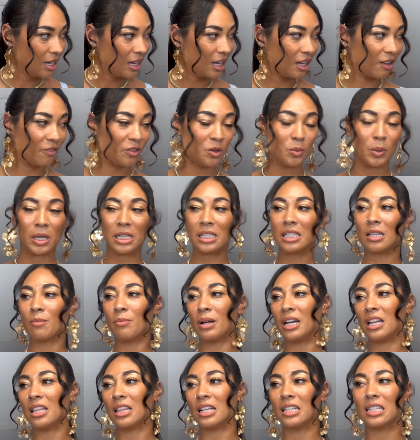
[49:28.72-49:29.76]
If you want
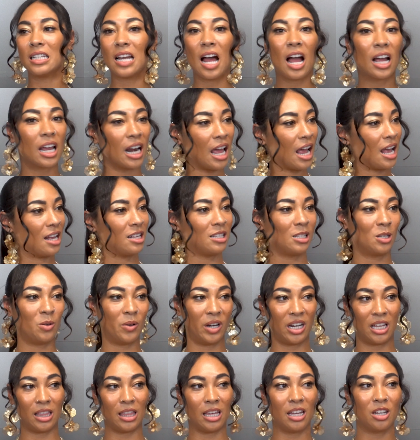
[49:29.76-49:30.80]
somebody that's not going to ask you
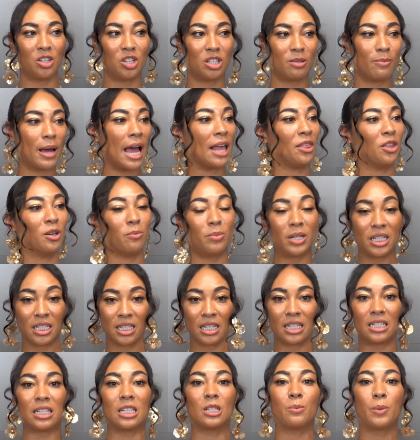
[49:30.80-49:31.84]
anything and just mind their
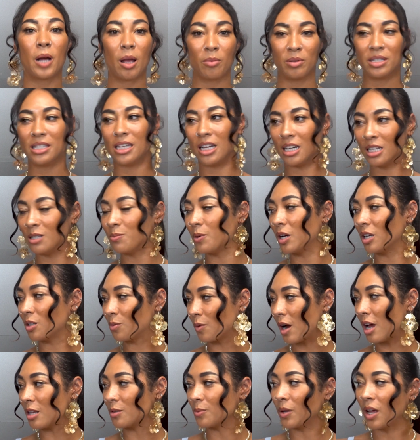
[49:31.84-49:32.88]
business, that's probably Sandy Springs,
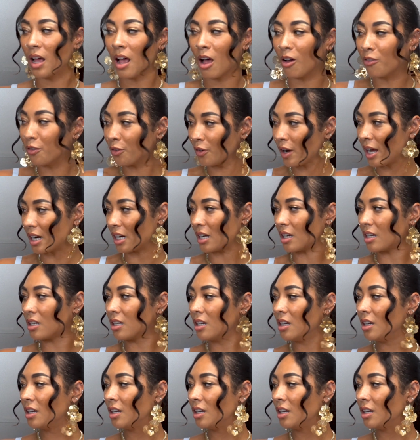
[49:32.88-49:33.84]
Roswell, Alpharetta.